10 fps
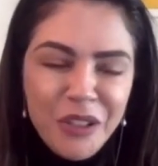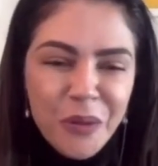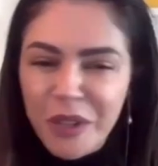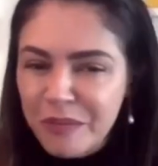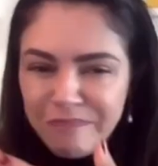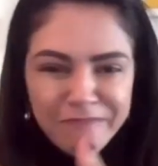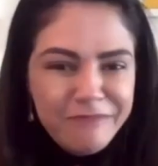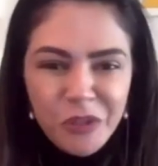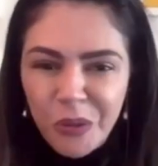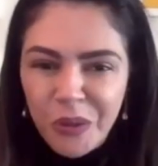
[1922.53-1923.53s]
you are
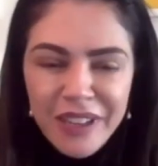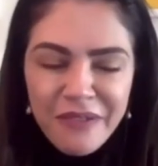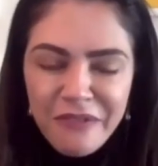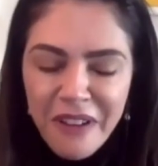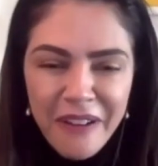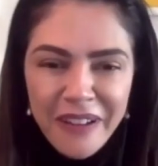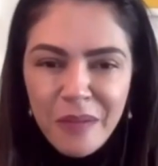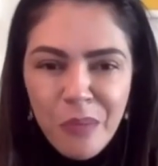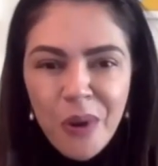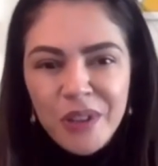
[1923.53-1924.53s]
doing a very
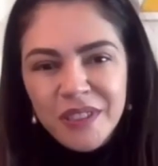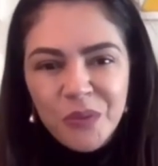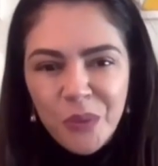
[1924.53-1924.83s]
important